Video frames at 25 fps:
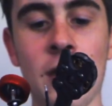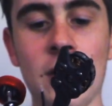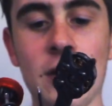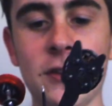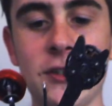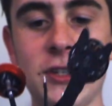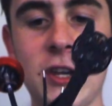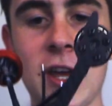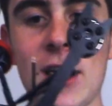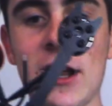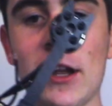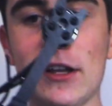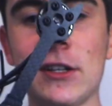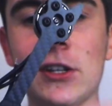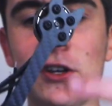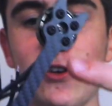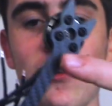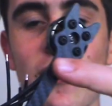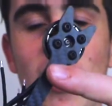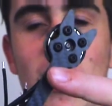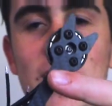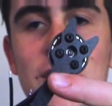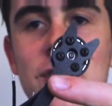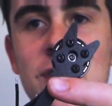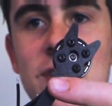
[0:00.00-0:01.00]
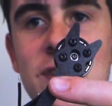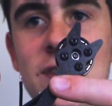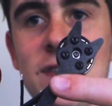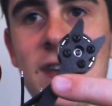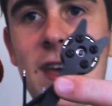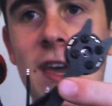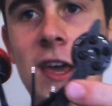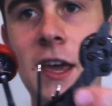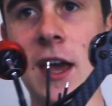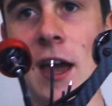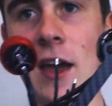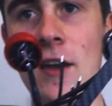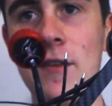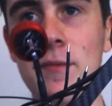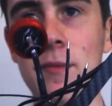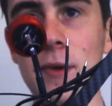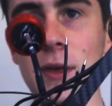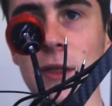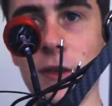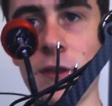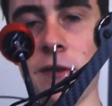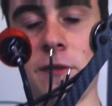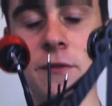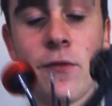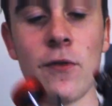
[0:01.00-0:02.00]
shout out to Granger because he gave me
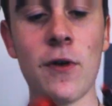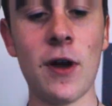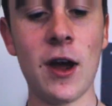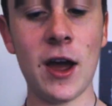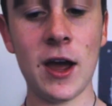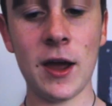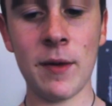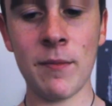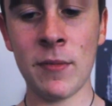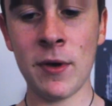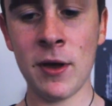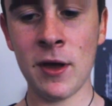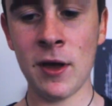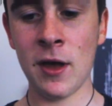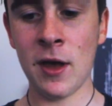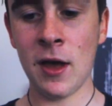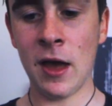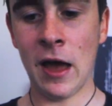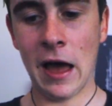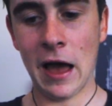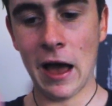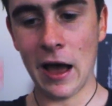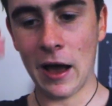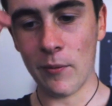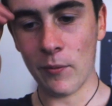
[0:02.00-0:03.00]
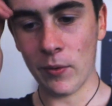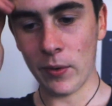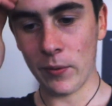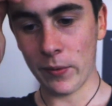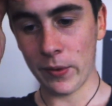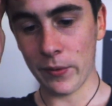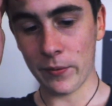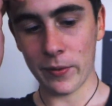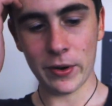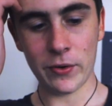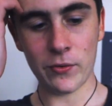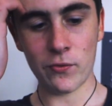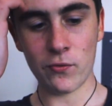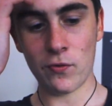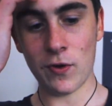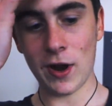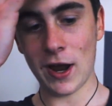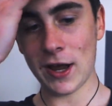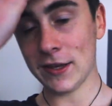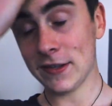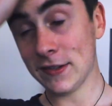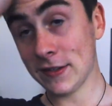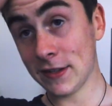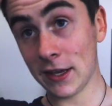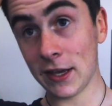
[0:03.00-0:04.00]
this frame when we went
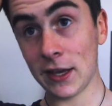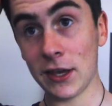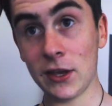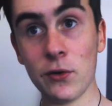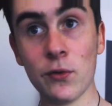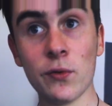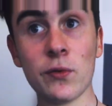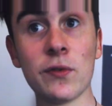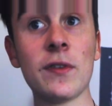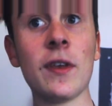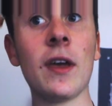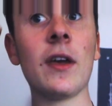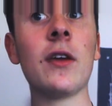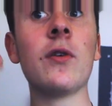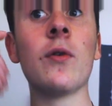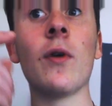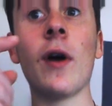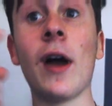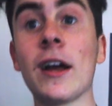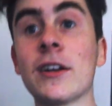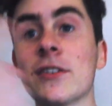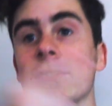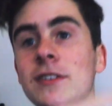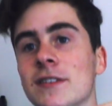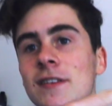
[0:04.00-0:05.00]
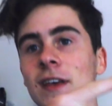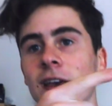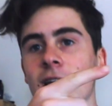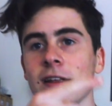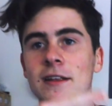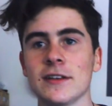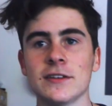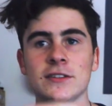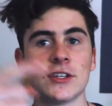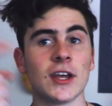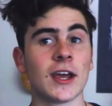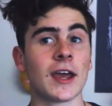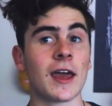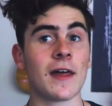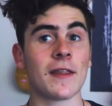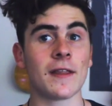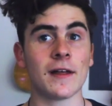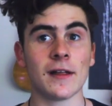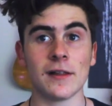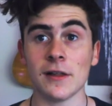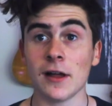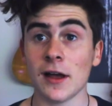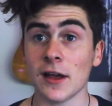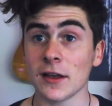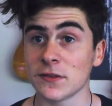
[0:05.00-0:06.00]
racing. You actually see, check out
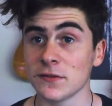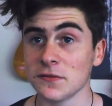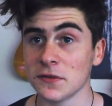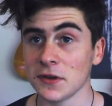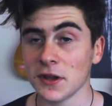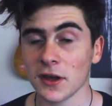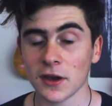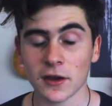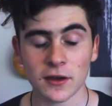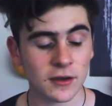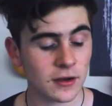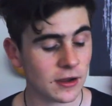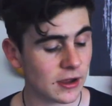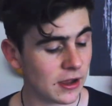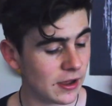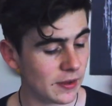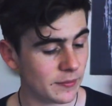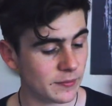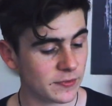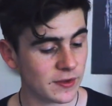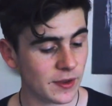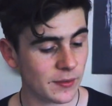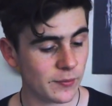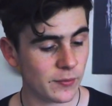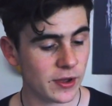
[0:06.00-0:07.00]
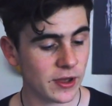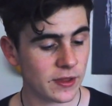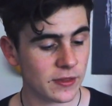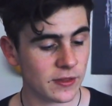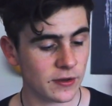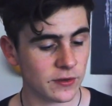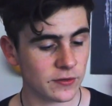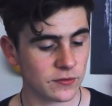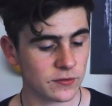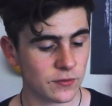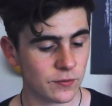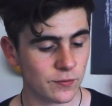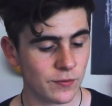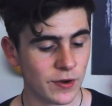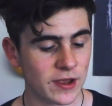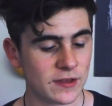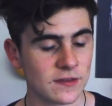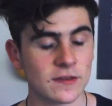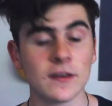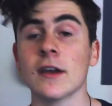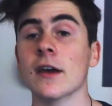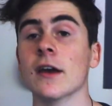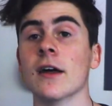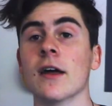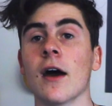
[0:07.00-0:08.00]
that last video somewhere. That was the
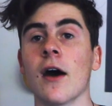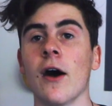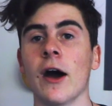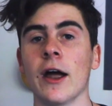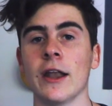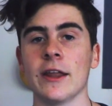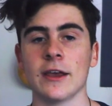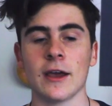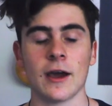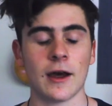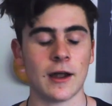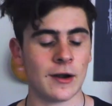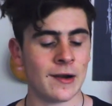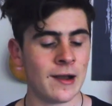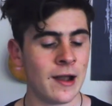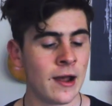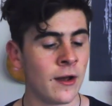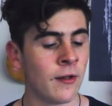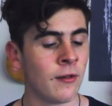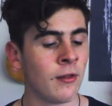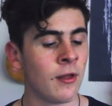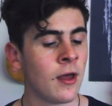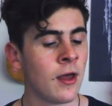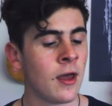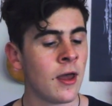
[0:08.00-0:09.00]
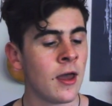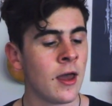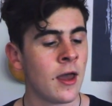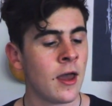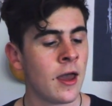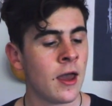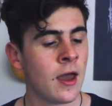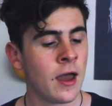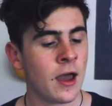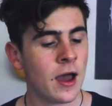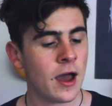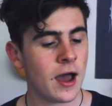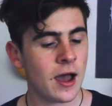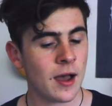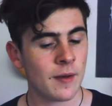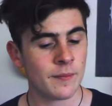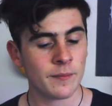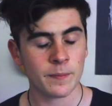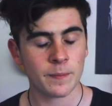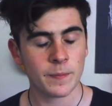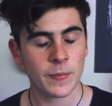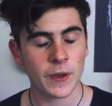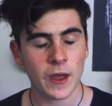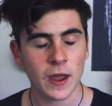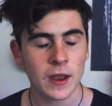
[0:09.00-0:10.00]
racing IDRL.
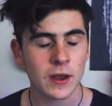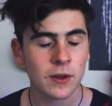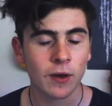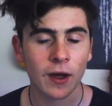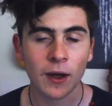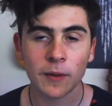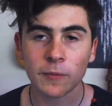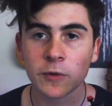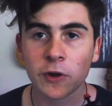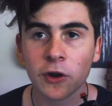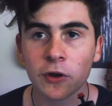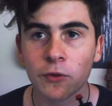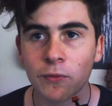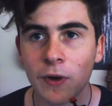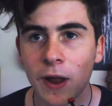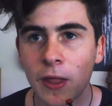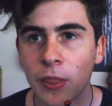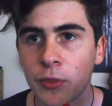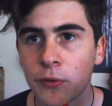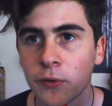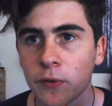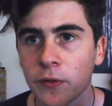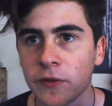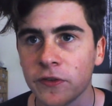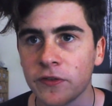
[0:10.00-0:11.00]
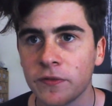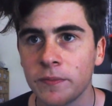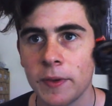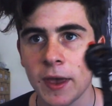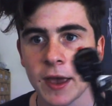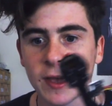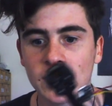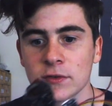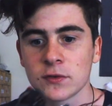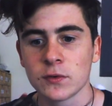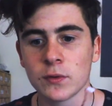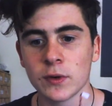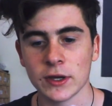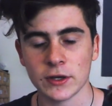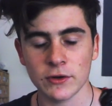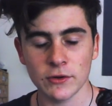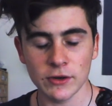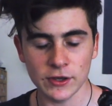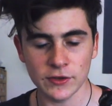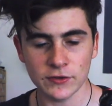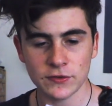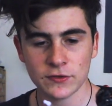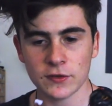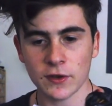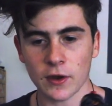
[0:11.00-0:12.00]
But anyway, I'm going to run through the specs
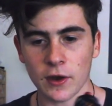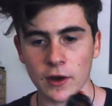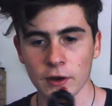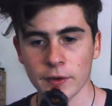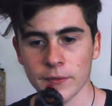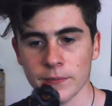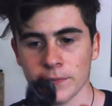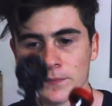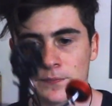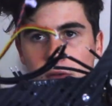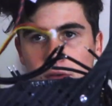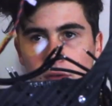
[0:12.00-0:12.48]
quickly. So